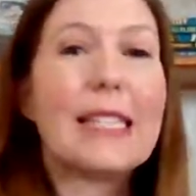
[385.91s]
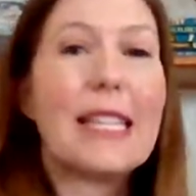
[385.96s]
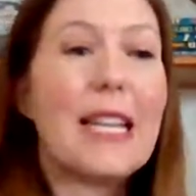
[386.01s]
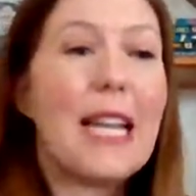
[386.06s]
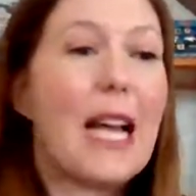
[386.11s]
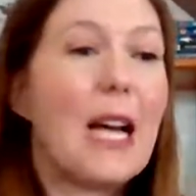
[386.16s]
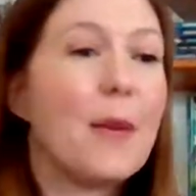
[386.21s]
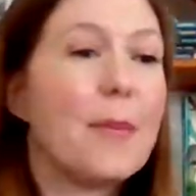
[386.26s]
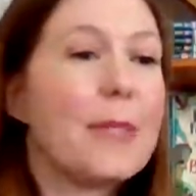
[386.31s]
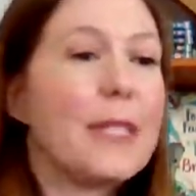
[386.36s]
It
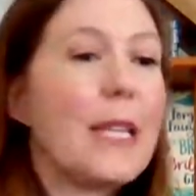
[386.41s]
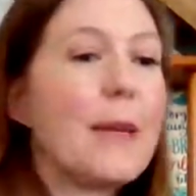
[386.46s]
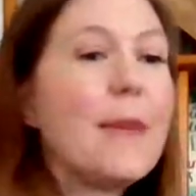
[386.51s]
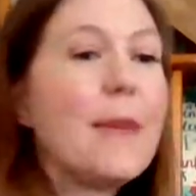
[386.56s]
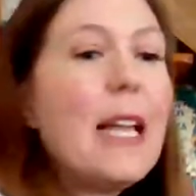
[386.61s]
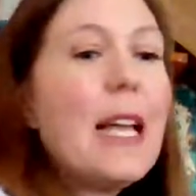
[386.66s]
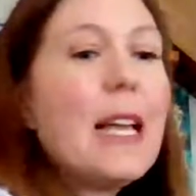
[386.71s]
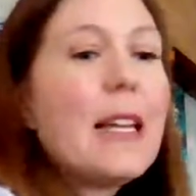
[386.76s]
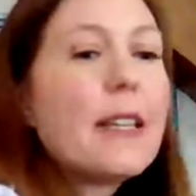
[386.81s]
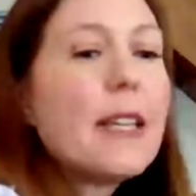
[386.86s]
helps them
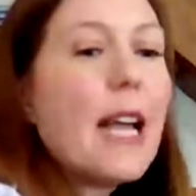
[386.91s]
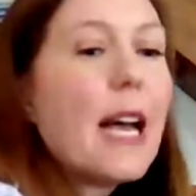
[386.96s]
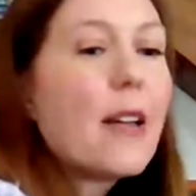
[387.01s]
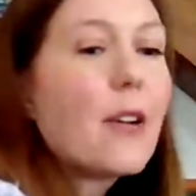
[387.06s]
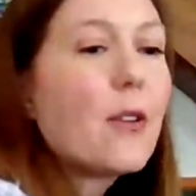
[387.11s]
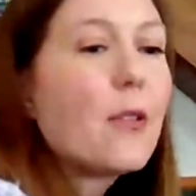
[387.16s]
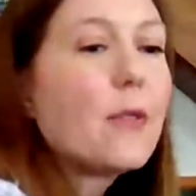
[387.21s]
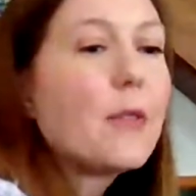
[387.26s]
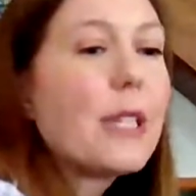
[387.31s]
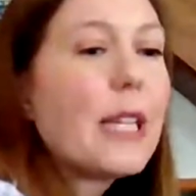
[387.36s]
not
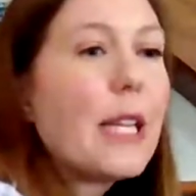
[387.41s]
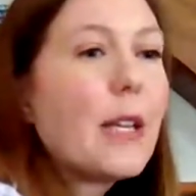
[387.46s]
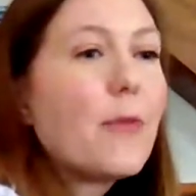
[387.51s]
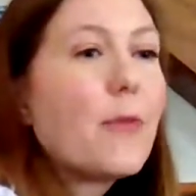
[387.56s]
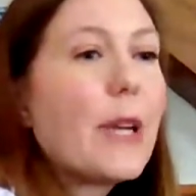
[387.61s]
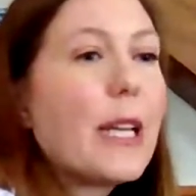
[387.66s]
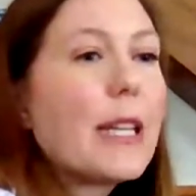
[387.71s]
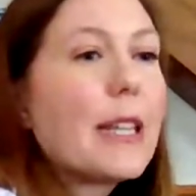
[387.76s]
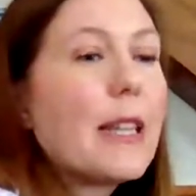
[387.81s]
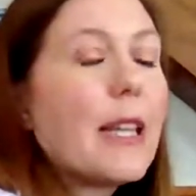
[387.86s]
only
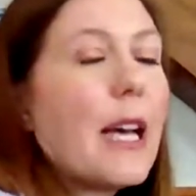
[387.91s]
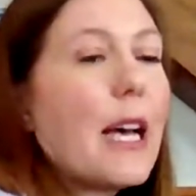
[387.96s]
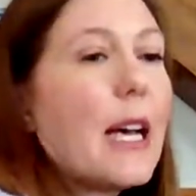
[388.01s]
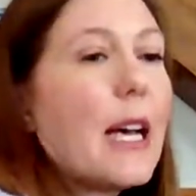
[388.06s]
with